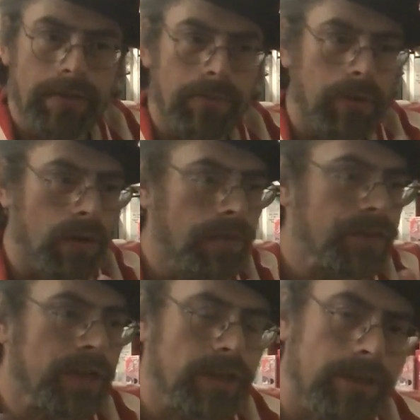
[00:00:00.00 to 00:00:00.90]
and
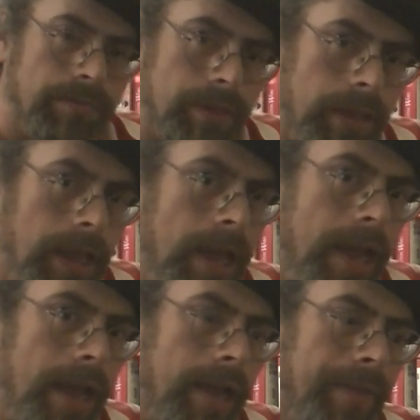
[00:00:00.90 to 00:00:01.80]
morphs as you're
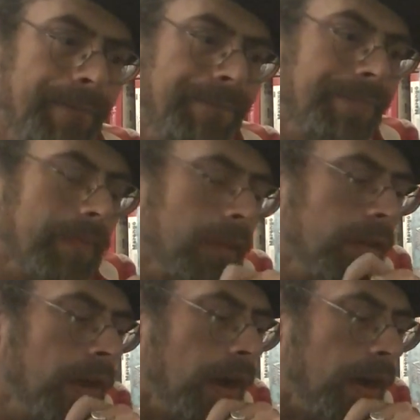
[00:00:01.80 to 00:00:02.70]
playing
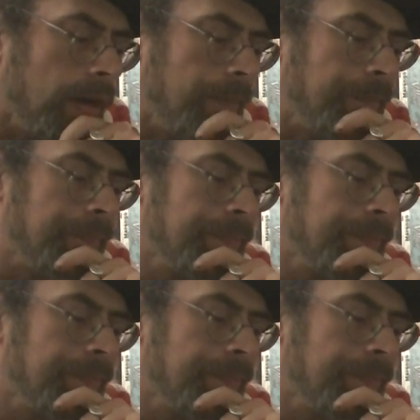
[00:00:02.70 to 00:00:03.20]
um,